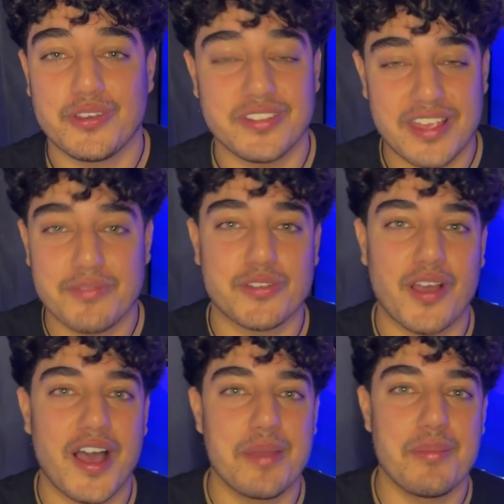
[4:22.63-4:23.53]
You can save your
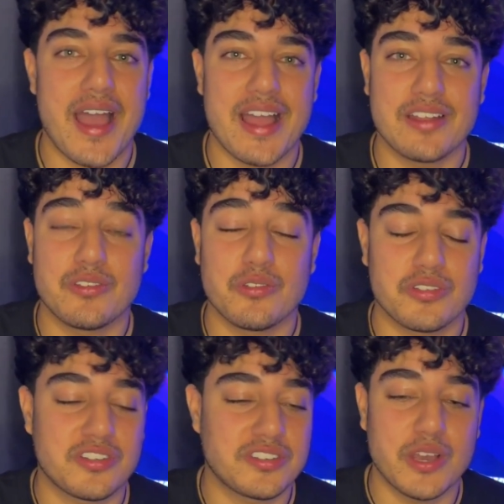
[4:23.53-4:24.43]
time and you're
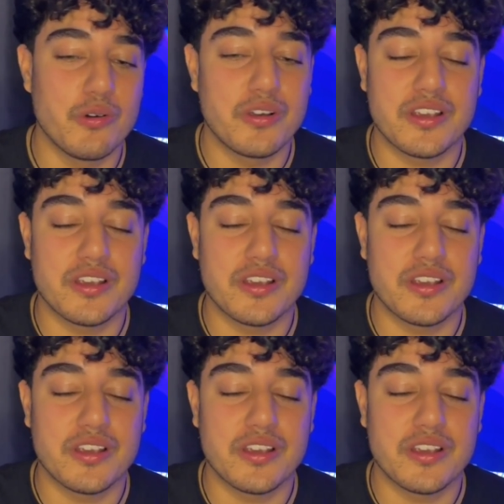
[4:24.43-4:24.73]
still